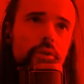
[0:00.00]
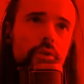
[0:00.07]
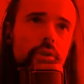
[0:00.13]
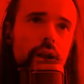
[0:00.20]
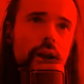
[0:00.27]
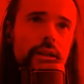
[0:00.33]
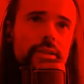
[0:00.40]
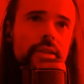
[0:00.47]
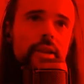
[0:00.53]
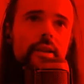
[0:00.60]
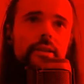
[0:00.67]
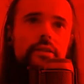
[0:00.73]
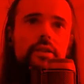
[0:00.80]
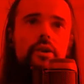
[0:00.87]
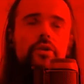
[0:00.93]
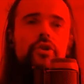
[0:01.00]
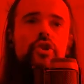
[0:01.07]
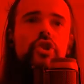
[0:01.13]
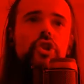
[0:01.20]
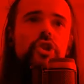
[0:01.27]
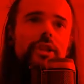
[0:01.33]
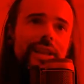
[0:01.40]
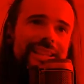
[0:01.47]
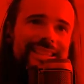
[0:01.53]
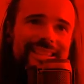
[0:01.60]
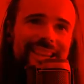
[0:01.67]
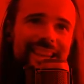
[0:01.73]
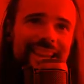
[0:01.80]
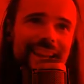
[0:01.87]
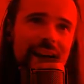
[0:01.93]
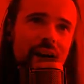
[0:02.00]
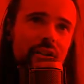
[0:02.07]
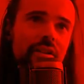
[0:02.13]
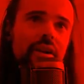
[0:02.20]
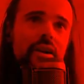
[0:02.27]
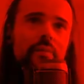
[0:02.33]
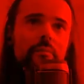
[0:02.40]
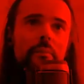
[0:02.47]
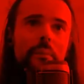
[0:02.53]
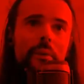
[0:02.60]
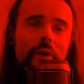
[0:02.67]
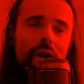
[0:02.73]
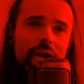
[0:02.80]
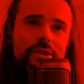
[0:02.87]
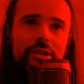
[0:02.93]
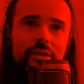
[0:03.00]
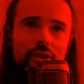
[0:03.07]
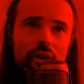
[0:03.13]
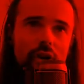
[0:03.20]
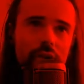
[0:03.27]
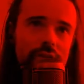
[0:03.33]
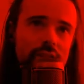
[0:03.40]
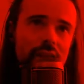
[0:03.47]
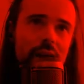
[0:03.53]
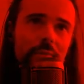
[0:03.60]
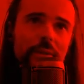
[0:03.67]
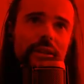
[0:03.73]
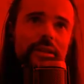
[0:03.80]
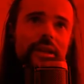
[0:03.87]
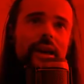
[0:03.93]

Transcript: for you guys. So let's check it out. Pros and the cons coming